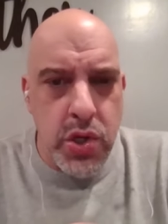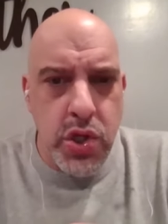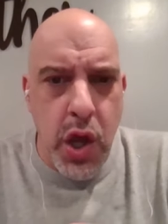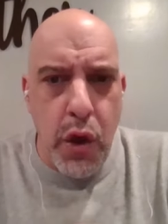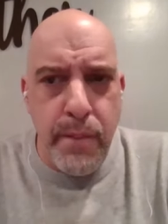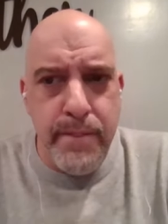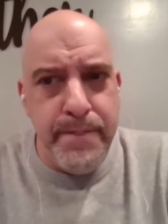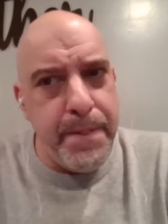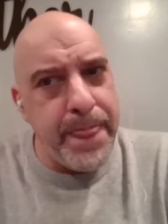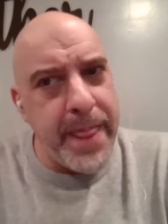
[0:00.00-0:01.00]
So
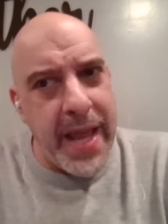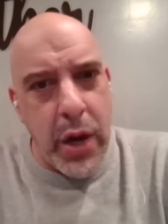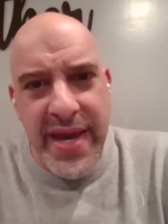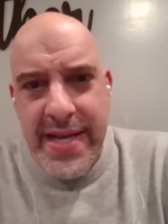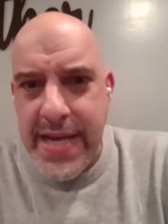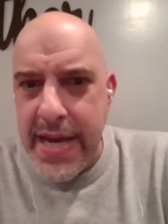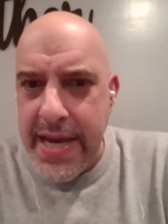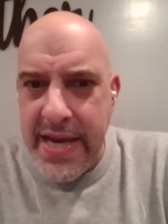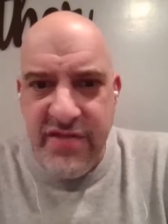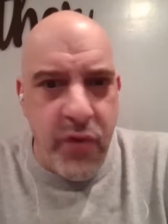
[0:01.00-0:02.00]
you know he's
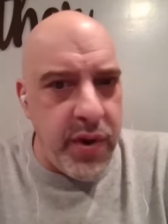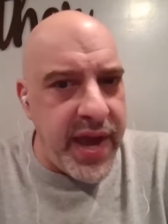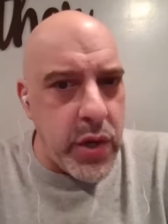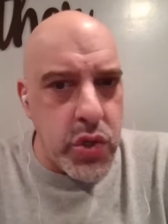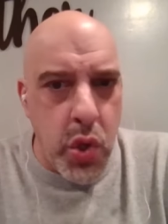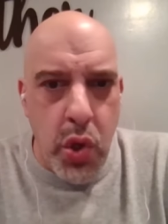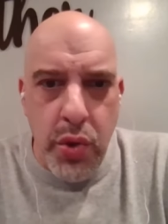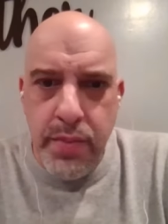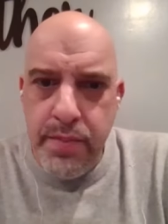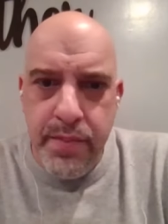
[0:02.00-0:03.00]
he's 48 years old.